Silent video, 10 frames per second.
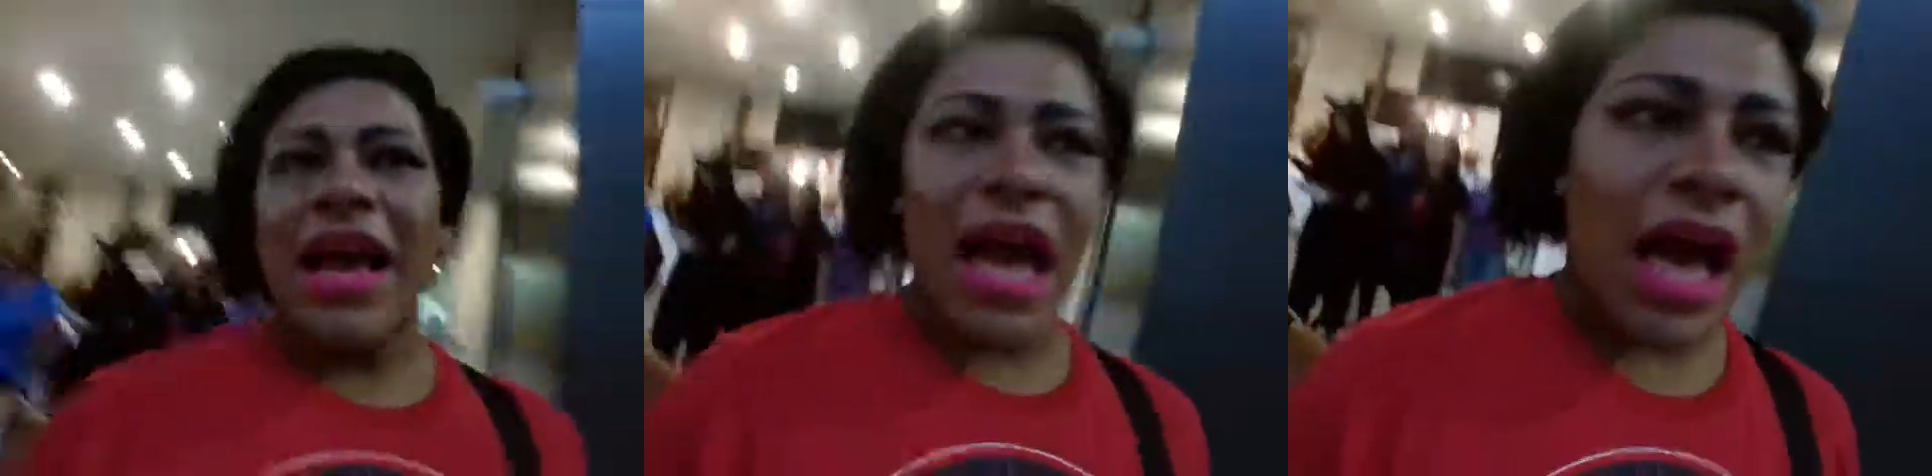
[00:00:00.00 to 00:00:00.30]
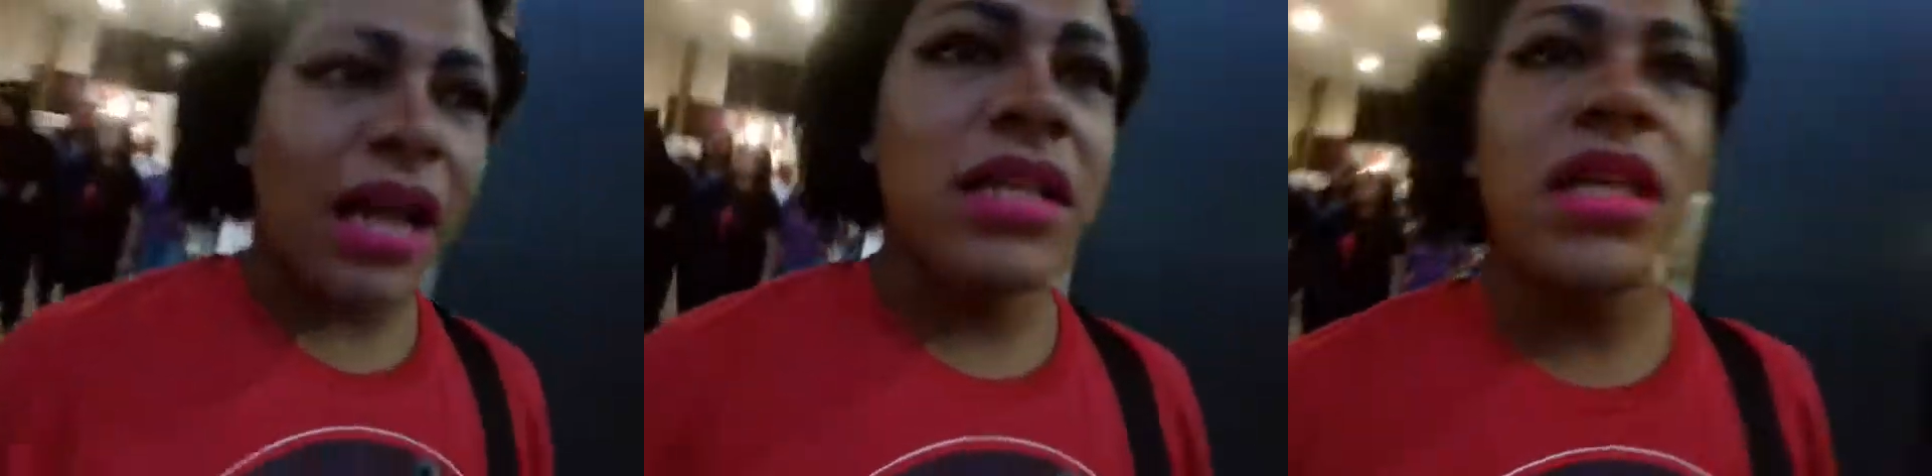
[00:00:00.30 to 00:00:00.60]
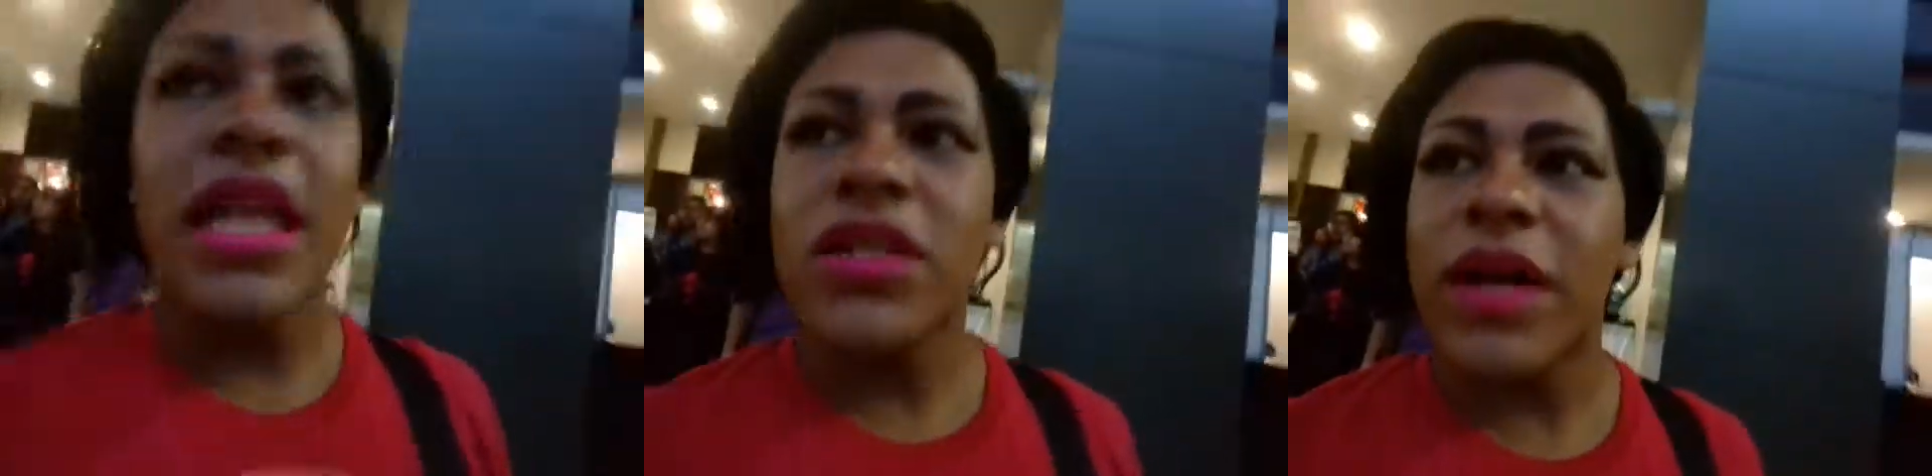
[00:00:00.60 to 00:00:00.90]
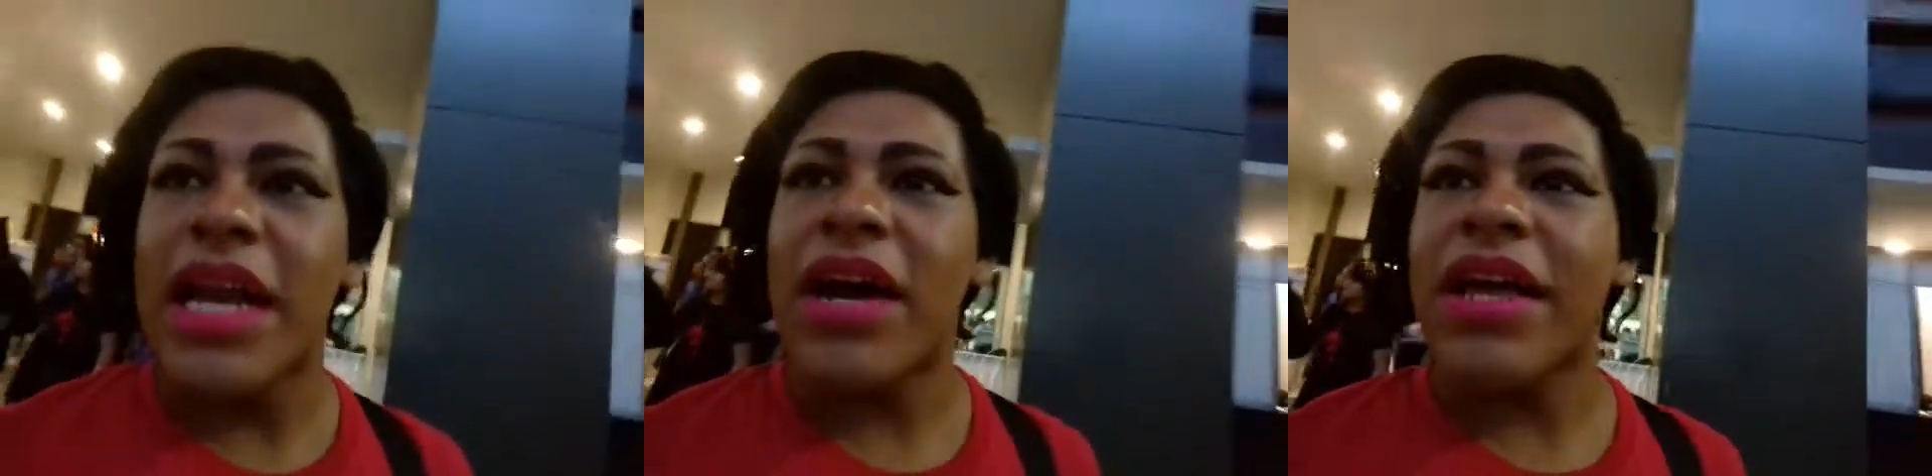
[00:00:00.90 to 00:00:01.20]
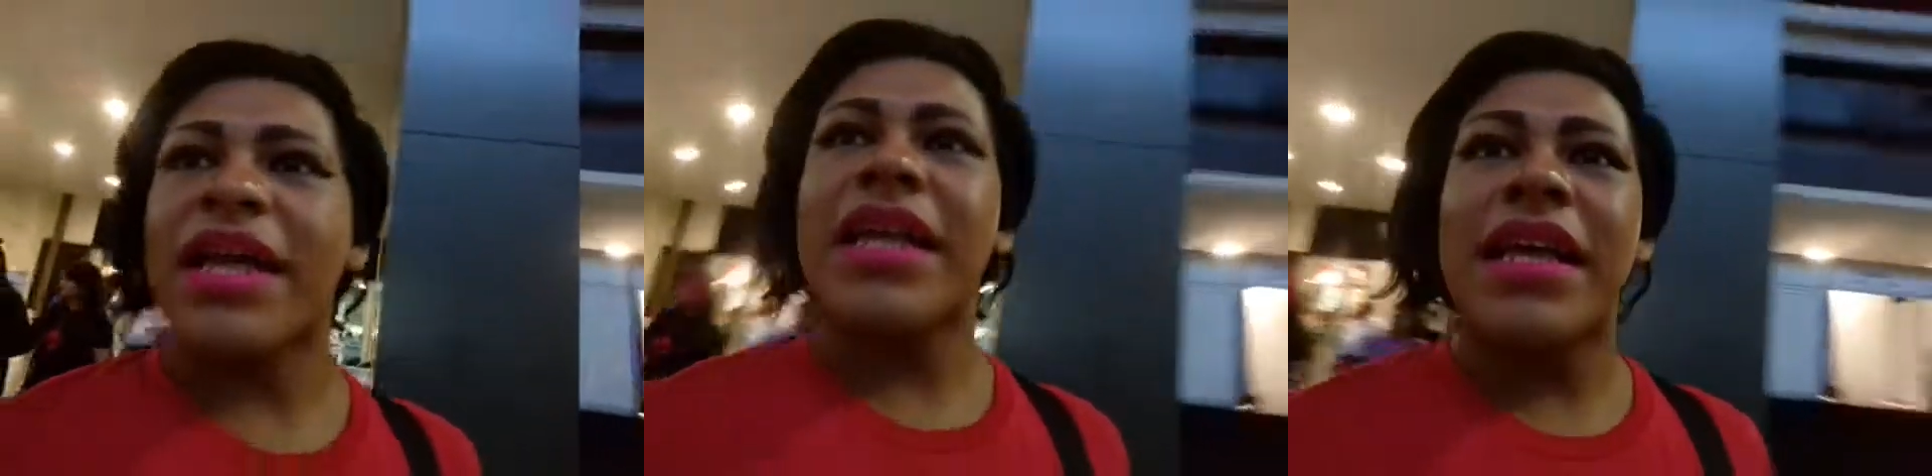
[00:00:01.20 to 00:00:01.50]
Okay, I'm gonna say this right now.
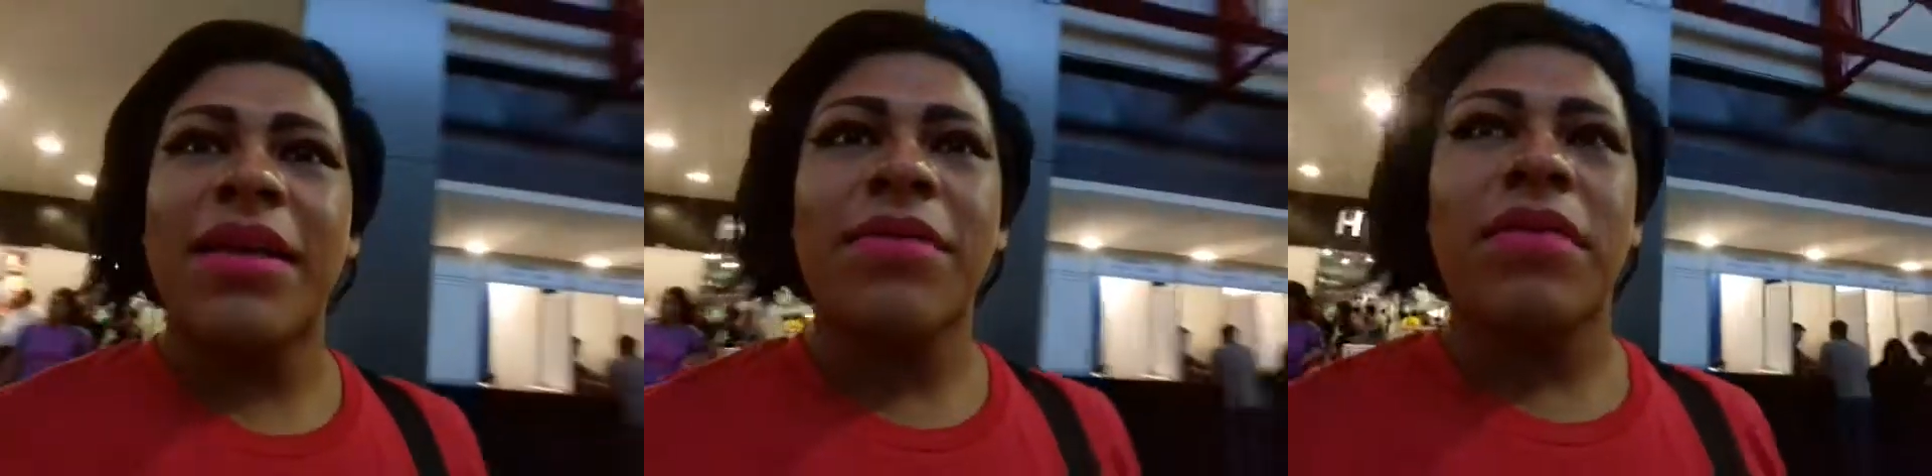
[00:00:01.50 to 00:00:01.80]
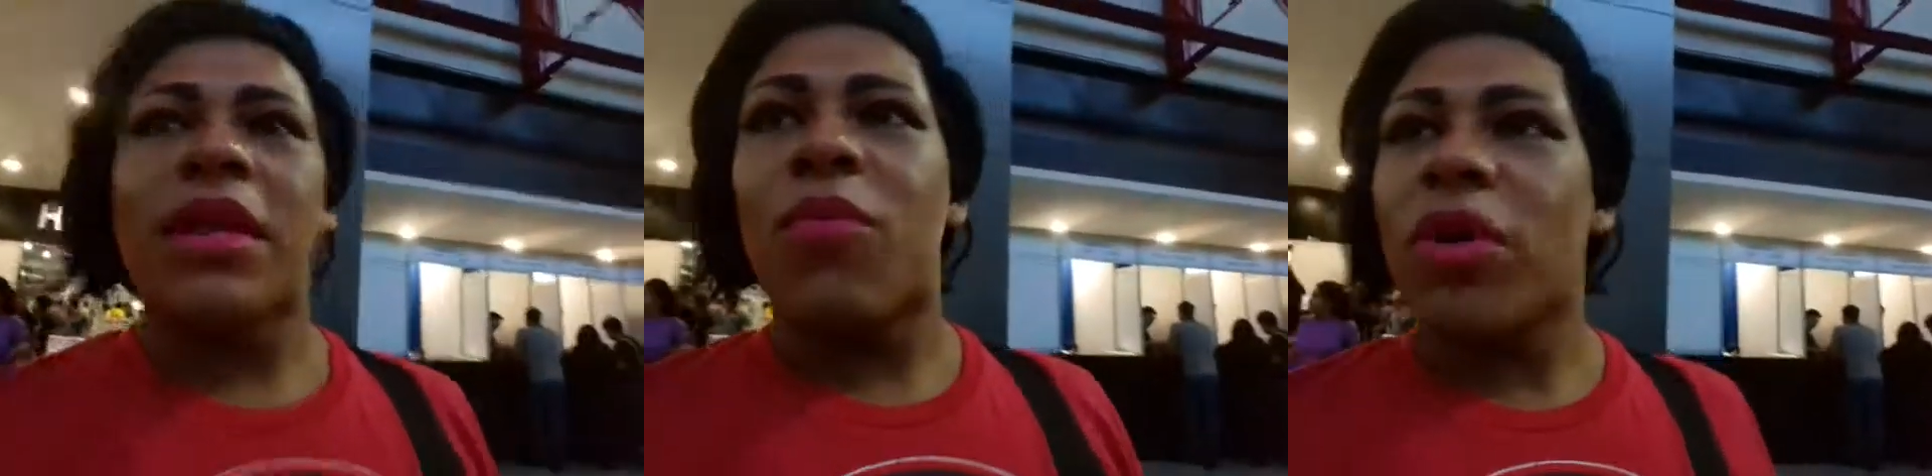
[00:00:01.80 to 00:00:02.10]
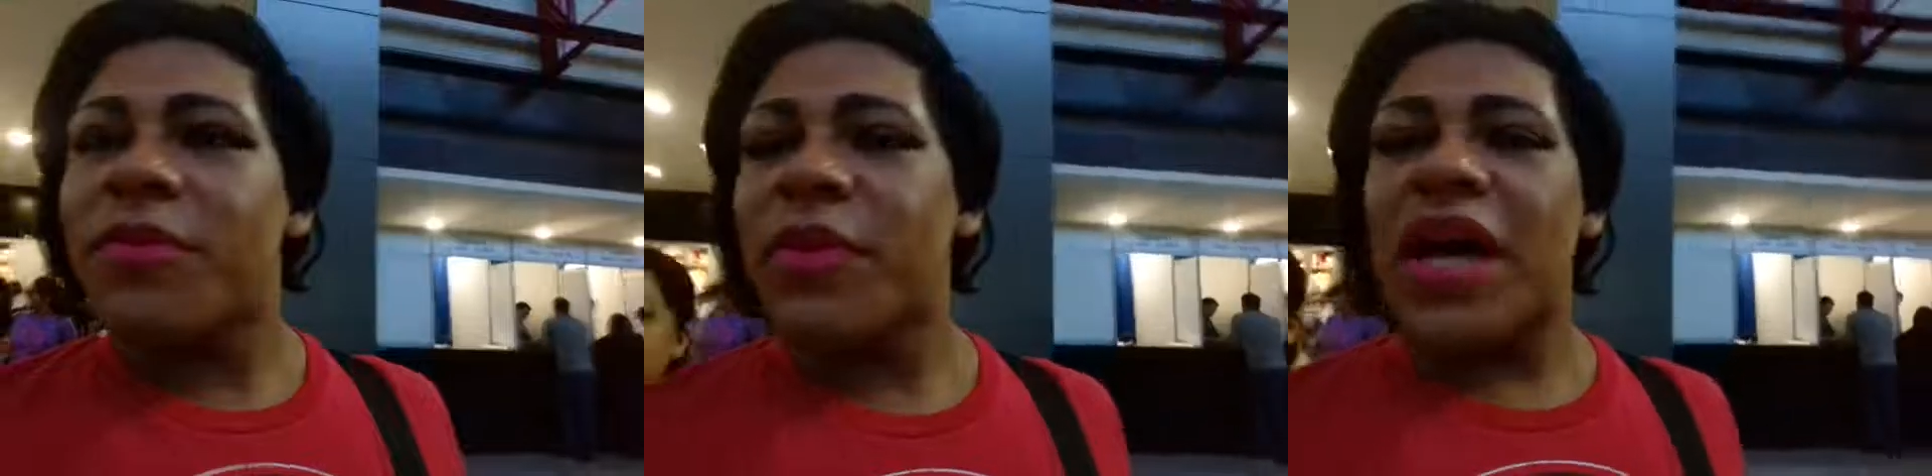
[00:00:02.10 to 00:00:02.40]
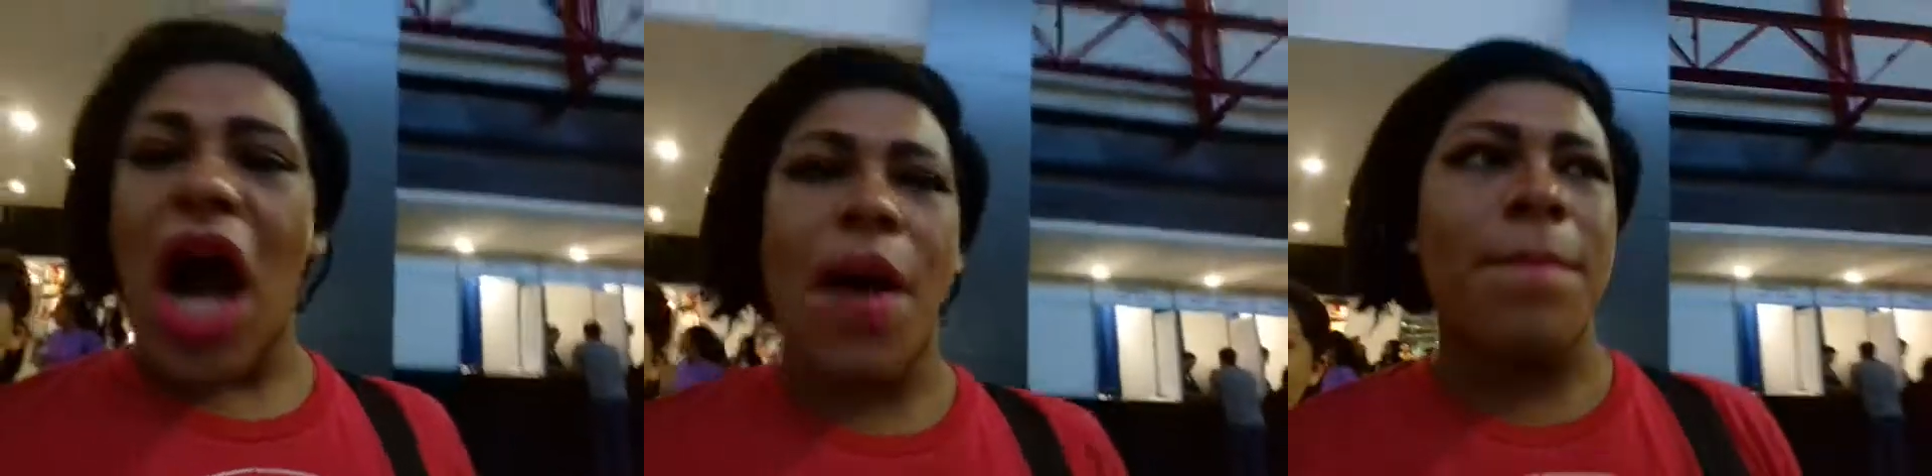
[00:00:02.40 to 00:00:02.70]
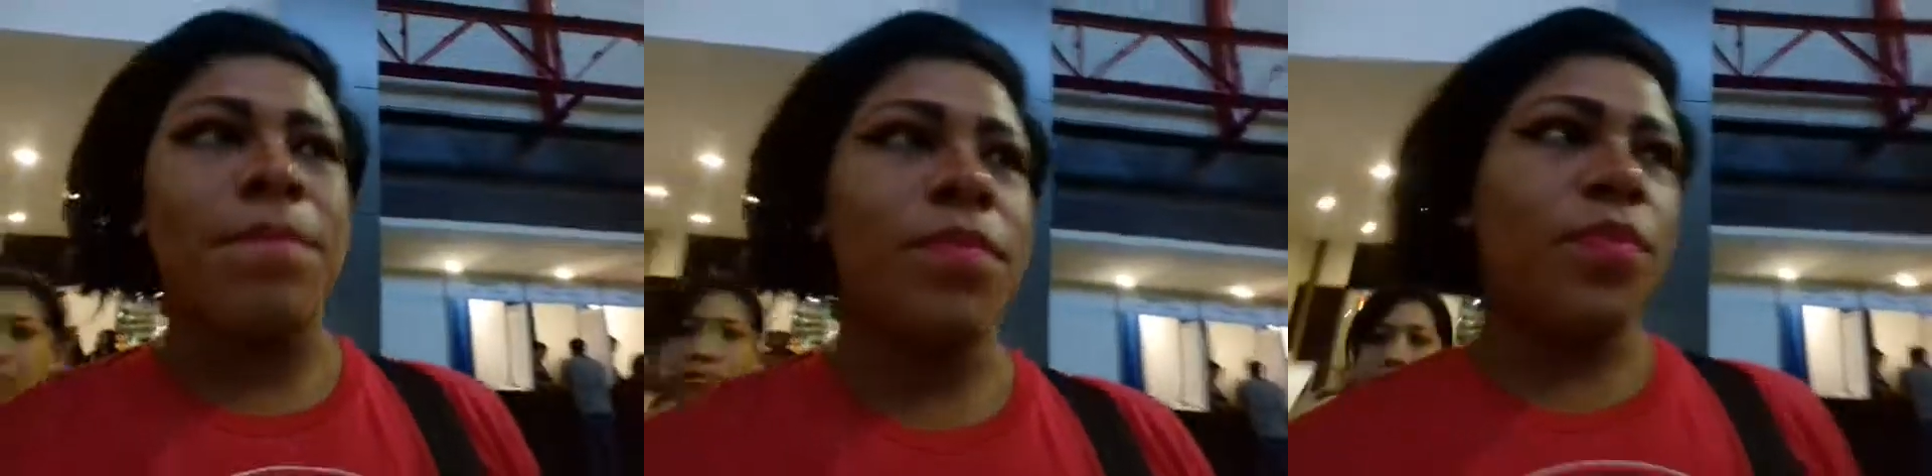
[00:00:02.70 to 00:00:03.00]
Like, the more and more we come,